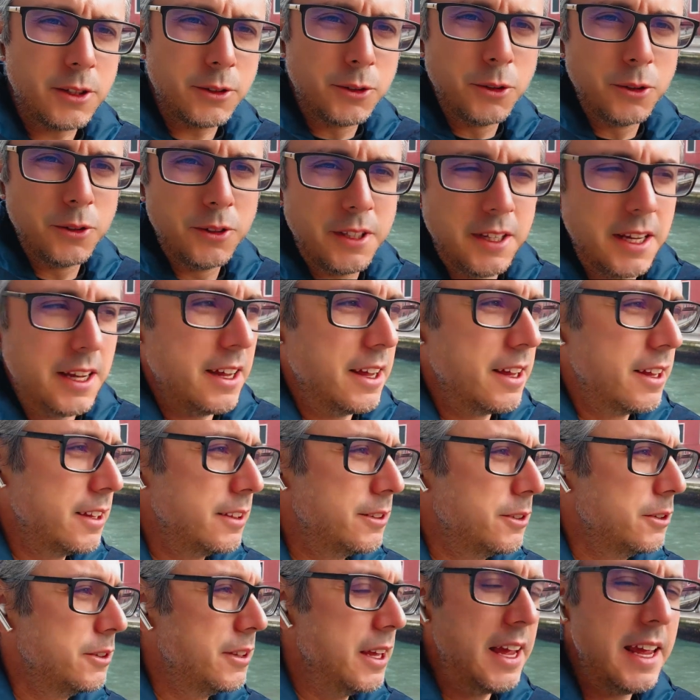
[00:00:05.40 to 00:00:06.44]
a tutti!
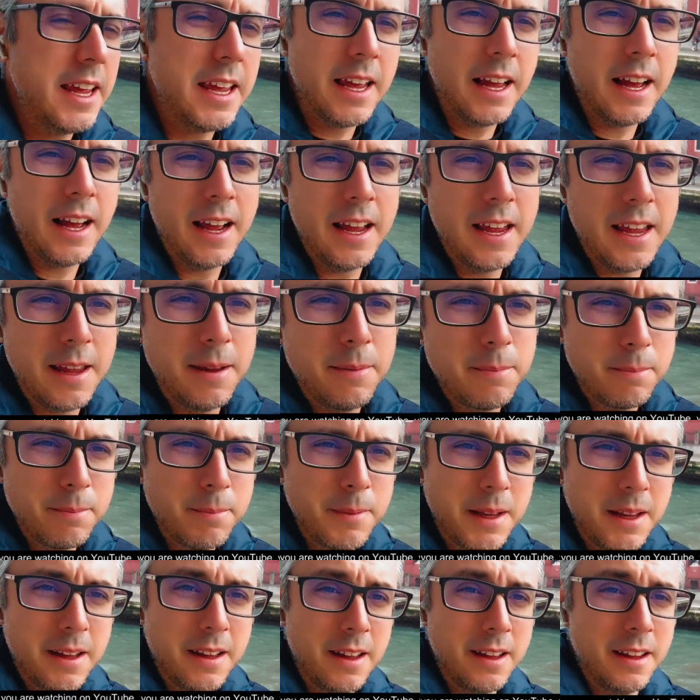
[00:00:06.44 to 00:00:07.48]
Today I
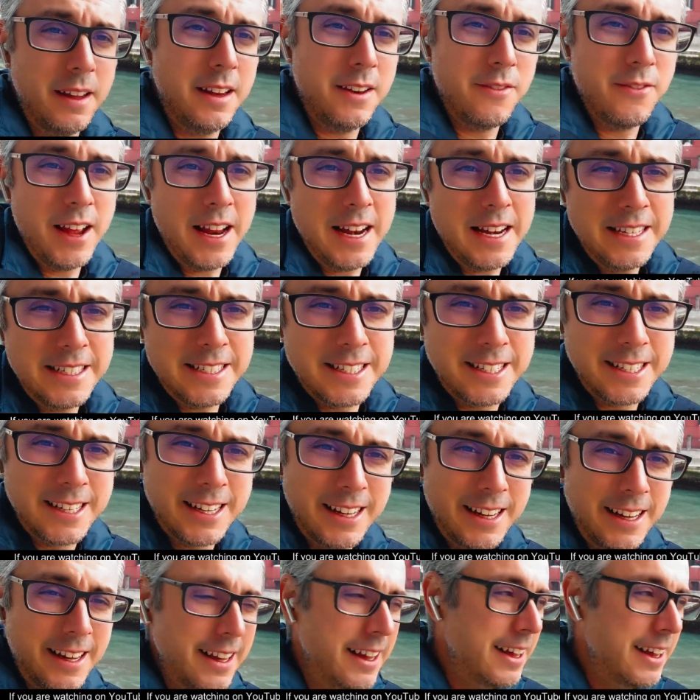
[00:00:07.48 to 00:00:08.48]
am in Venice,